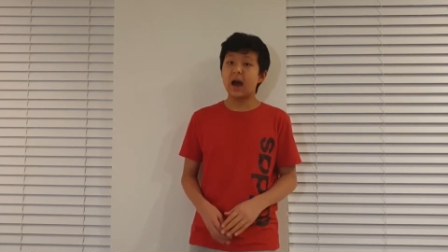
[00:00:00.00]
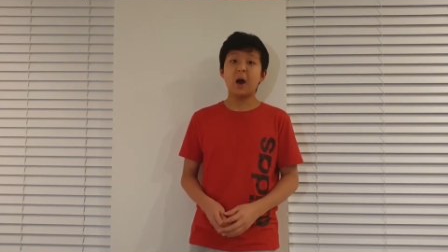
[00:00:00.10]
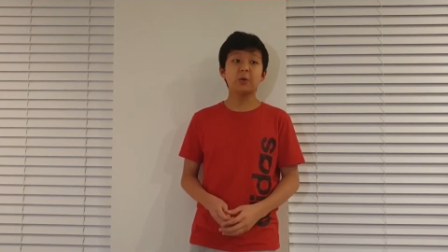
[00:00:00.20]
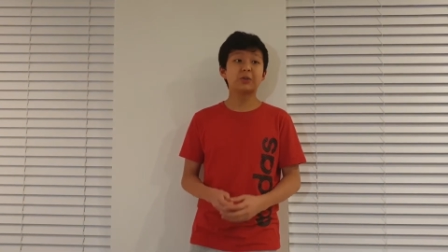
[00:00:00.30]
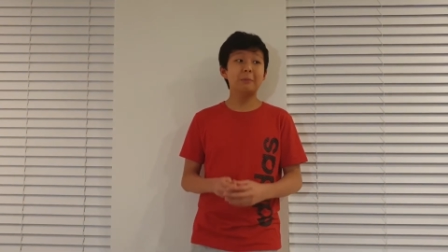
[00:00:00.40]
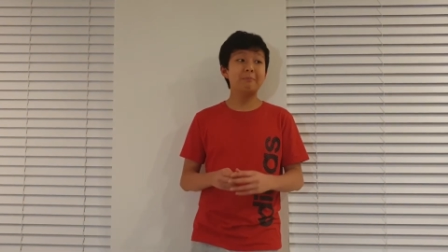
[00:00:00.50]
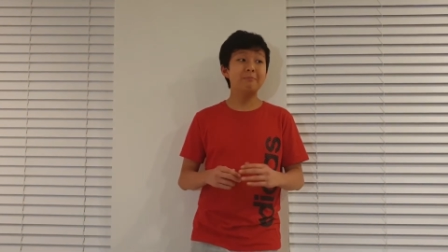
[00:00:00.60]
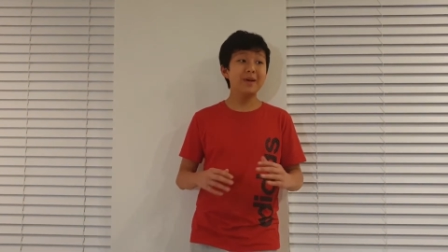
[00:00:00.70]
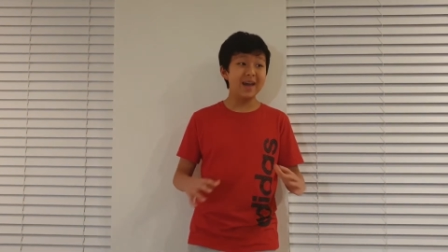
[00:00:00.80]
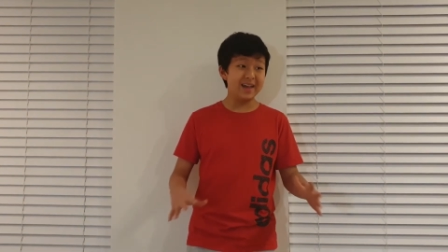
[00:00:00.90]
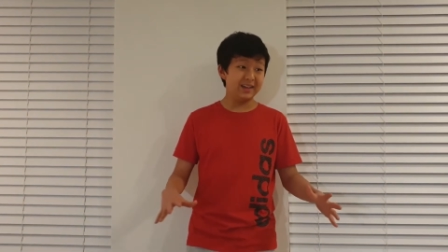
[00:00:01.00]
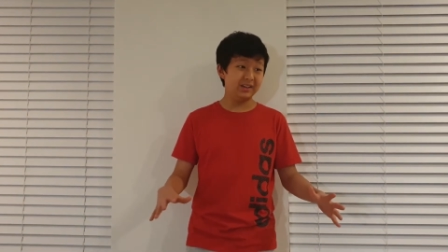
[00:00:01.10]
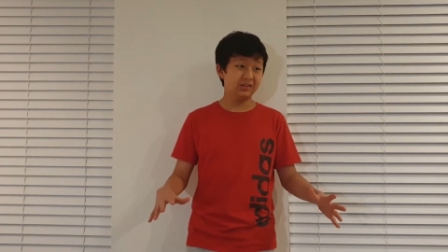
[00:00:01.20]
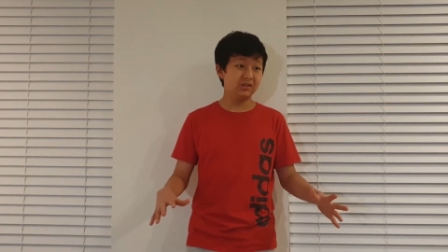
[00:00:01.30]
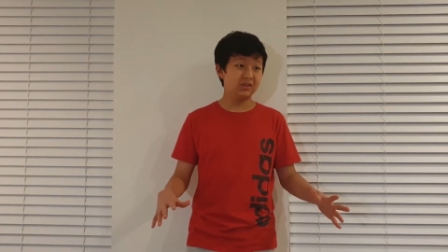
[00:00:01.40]
I was
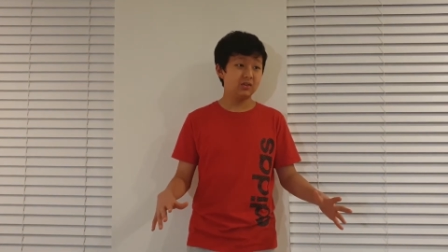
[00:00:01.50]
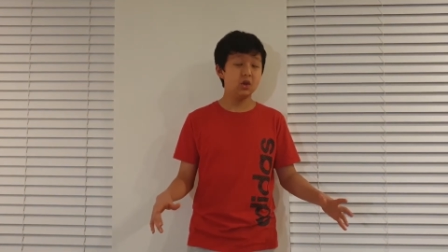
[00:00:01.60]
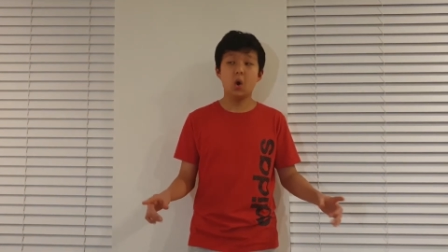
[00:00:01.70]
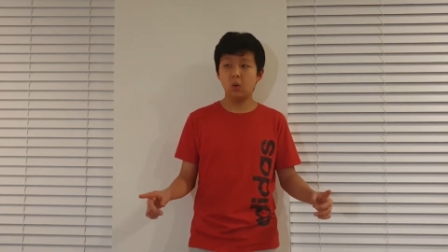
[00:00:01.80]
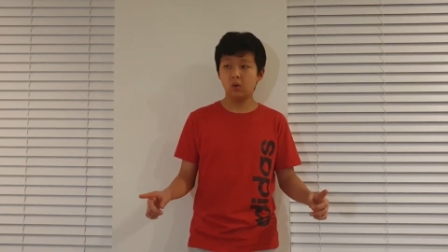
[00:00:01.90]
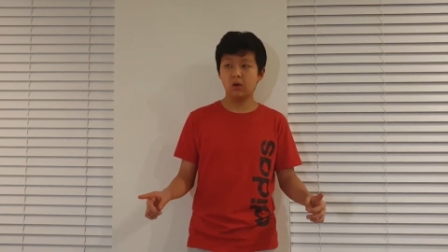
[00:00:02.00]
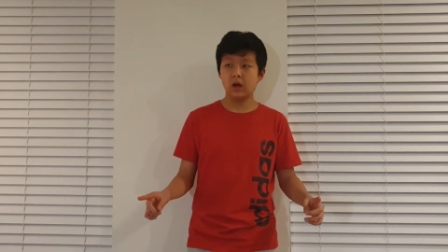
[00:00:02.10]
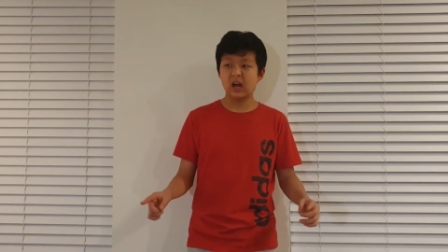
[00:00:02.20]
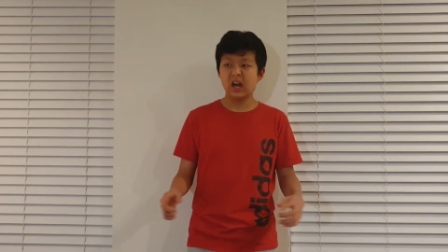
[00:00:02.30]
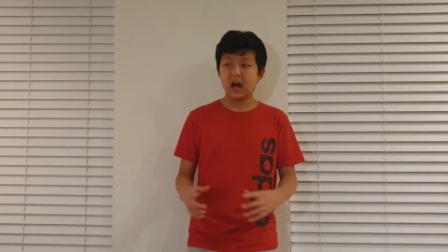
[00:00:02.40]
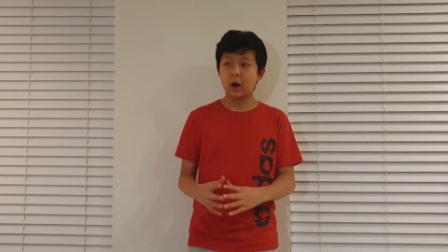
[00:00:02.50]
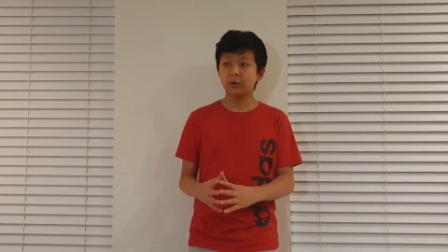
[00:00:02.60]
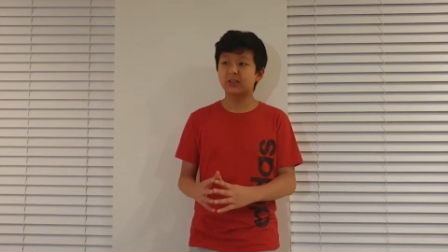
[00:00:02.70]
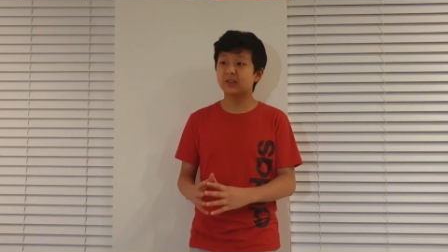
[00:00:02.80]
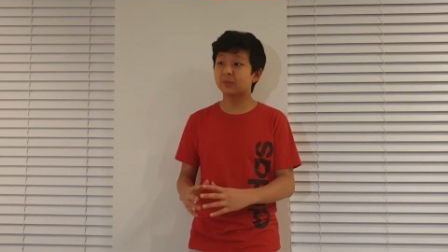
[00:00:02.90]
amazed. No, I
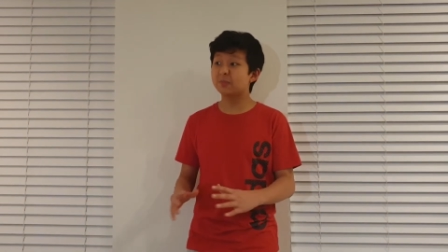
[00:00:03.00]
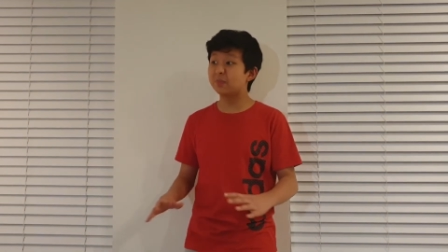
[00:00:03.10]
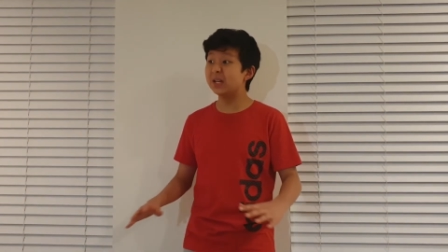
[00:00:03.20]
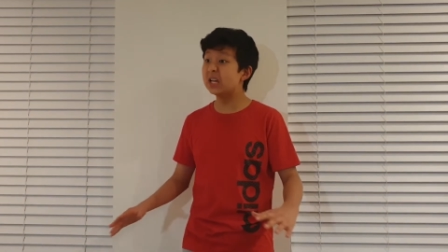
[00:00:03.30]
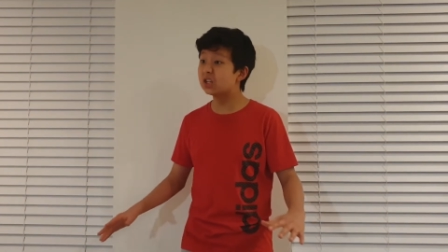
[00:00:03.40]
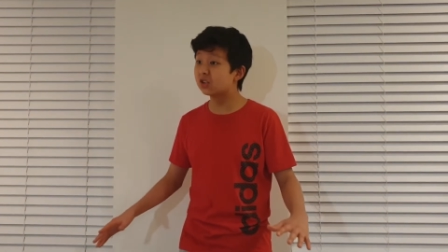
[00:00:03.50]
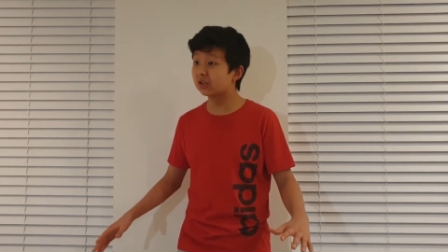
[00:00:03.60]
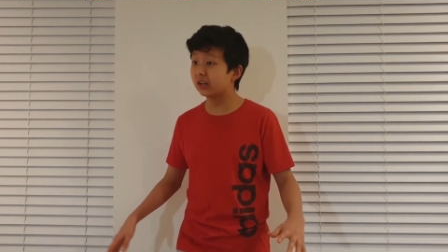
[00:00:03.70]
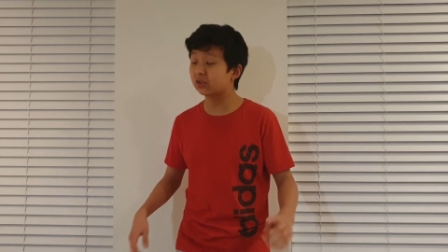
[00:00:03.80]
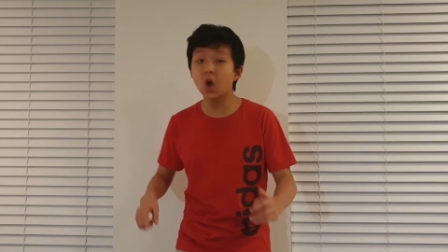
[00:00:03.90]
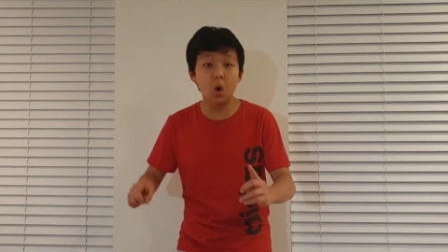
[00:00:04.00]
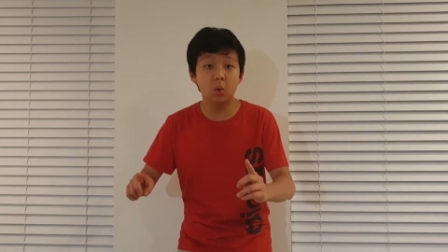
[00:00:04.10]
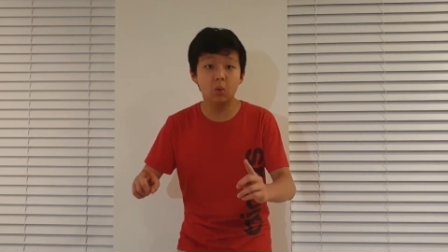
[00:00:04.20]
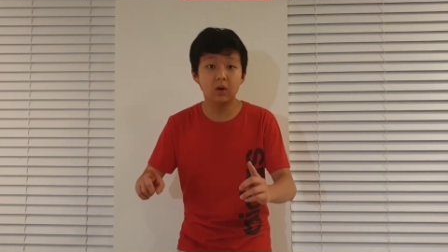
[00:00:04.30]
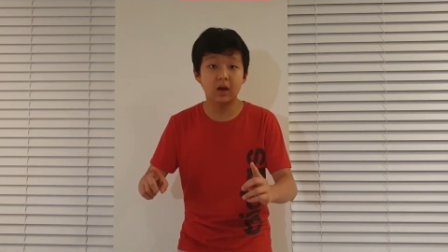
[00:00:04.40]
was speechless.
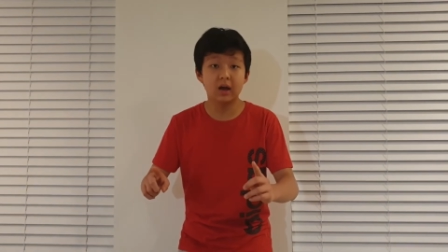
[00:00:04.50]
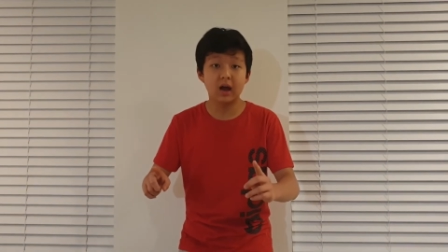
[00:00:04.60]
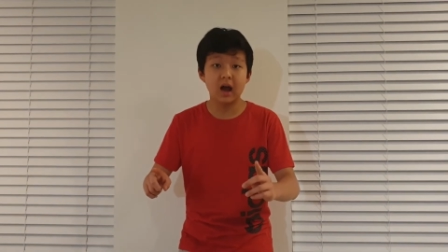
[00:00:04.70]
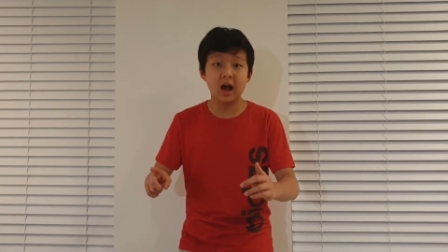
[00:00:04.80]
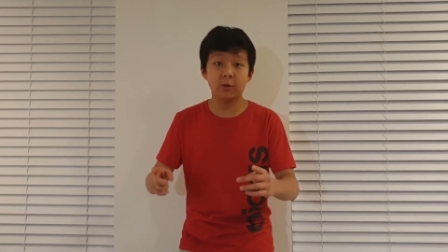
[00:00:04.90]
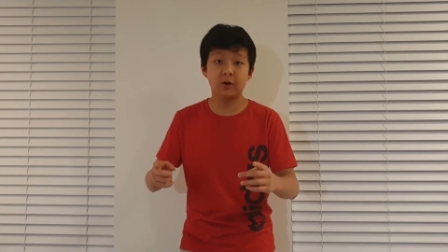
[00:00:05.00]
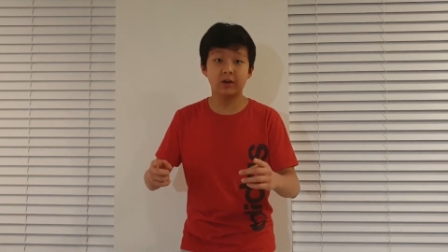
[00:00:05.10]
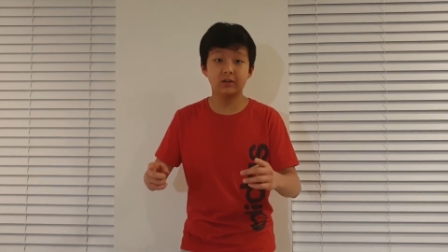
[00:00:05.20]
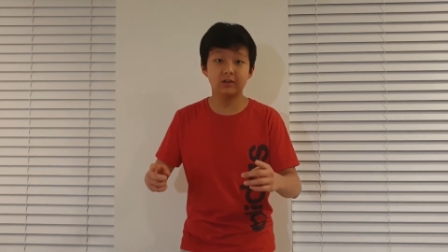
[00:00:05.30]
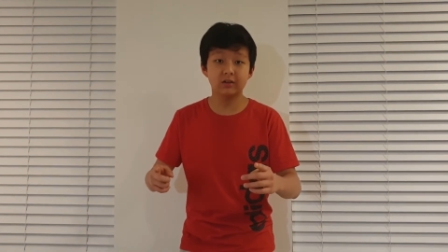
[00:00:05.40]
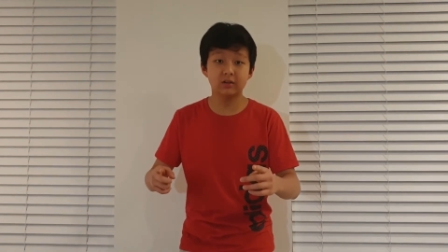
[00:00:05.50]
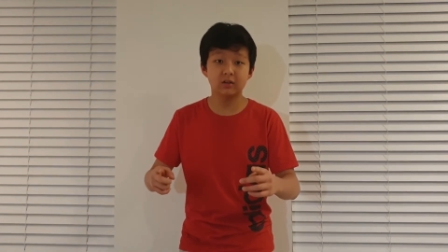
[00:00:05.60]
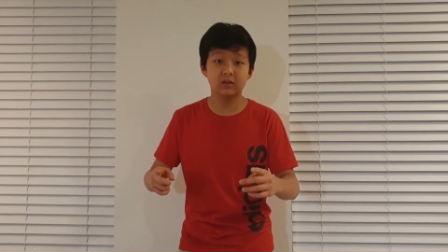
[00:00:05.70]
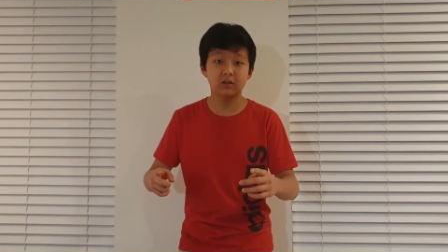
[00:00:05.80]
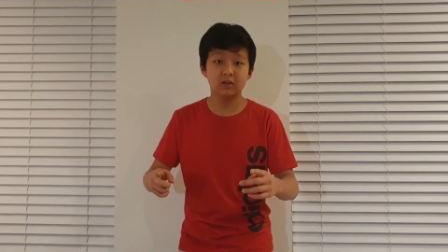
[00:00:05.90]
No, I was,
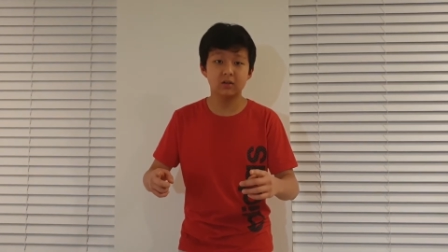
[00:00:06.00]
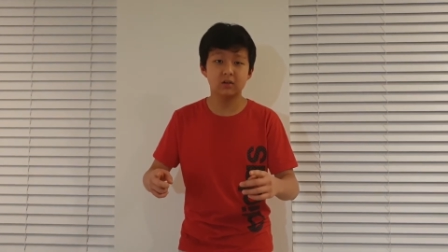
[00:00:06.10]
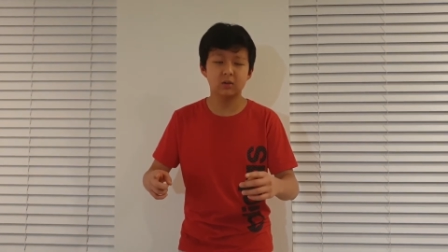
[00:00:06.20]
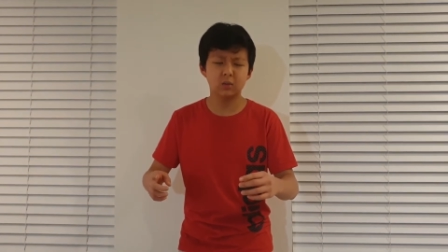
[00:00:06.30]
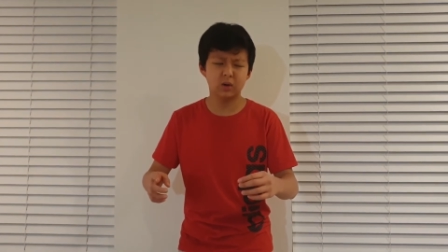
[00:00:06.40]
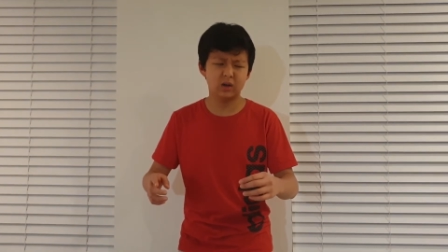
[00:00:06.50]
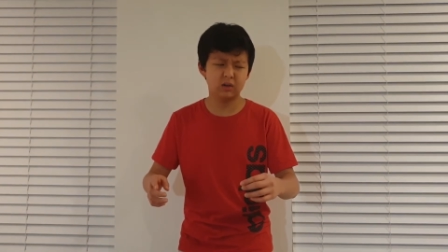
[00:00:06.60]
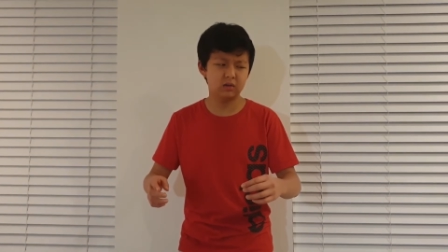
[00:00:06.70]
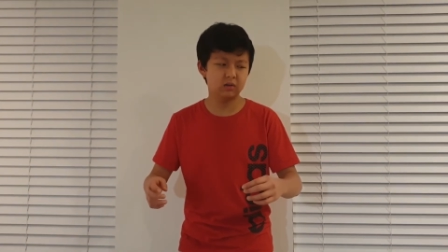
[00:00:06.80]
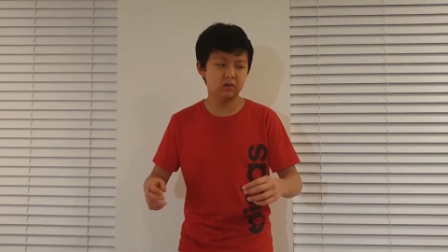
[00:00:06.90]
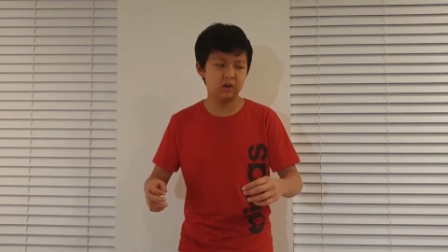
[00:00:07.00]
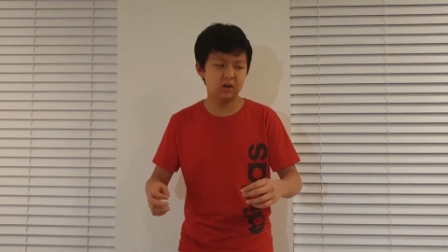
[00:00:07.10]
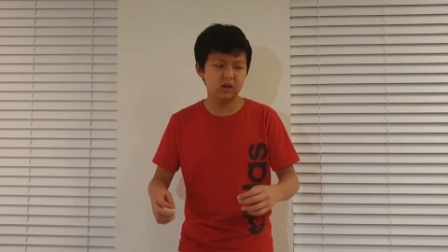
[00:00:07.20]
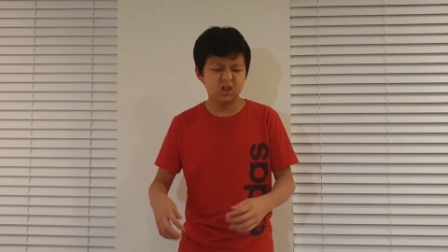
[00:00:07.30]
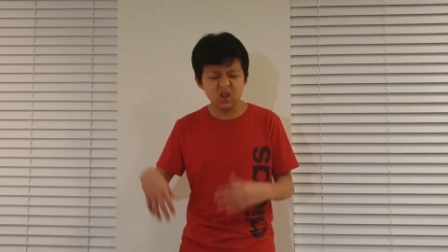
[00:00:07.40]
well,
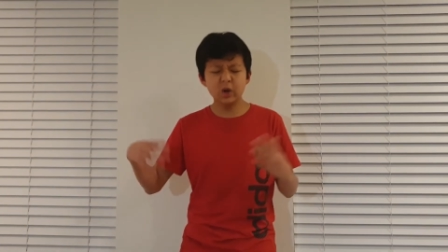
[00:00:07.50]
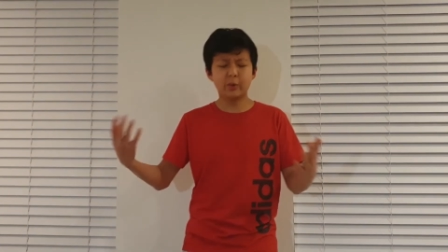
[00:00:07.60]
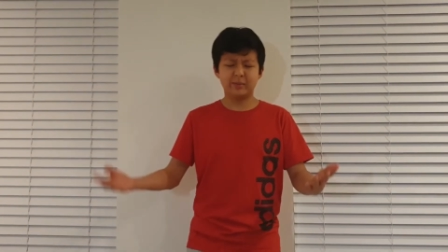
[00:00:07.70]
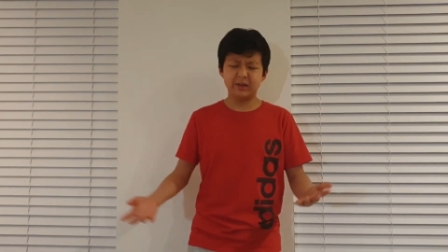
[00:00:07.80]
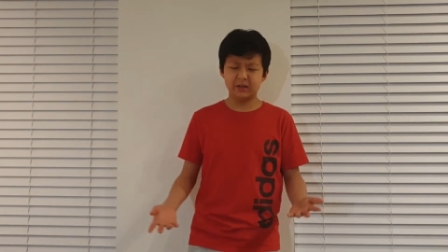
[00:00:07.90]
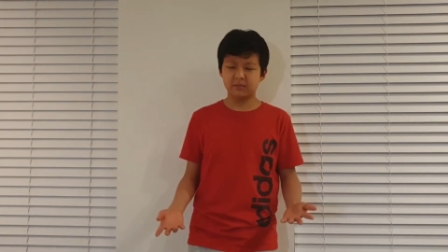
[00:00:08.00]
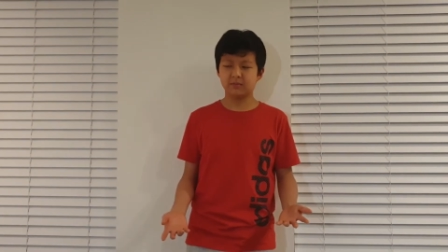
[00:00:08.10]
you know what I mean.